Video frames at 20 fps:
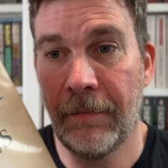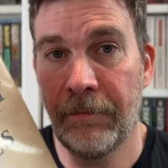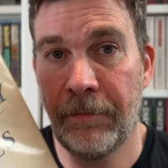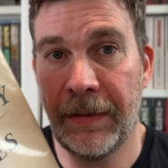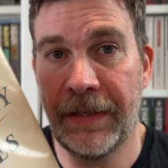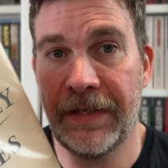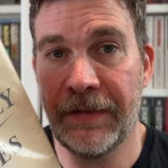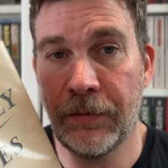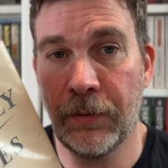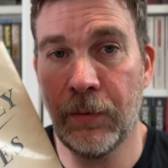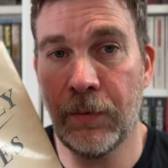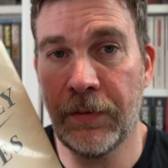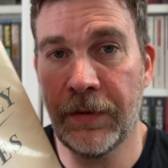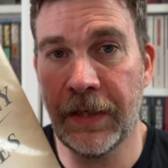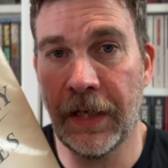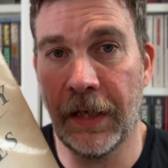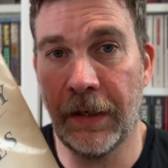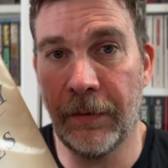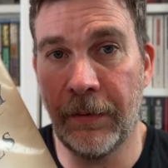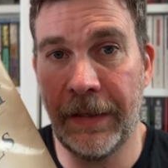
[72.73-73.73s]
But it's
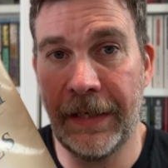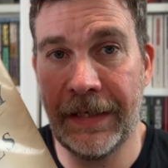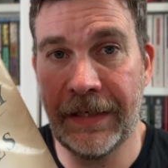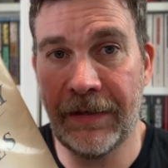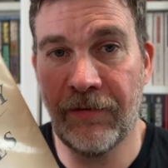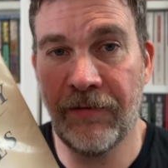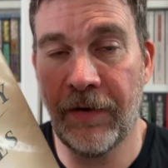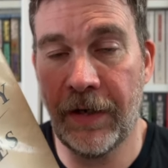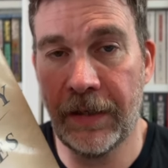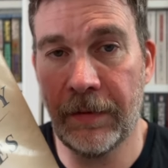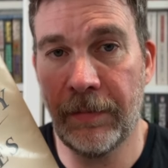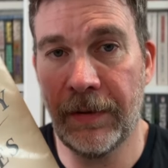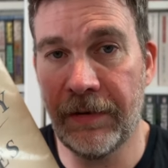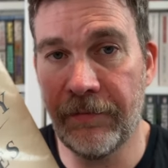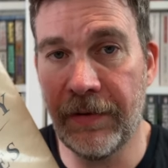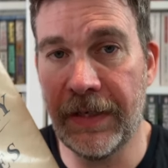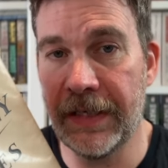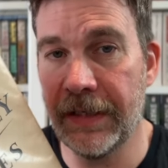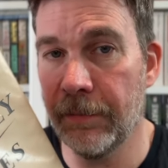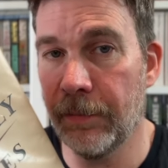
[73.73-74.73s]
also incredibly
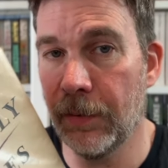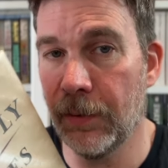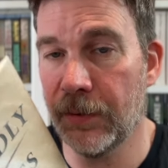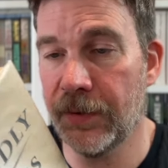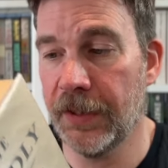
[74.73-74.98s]
readable.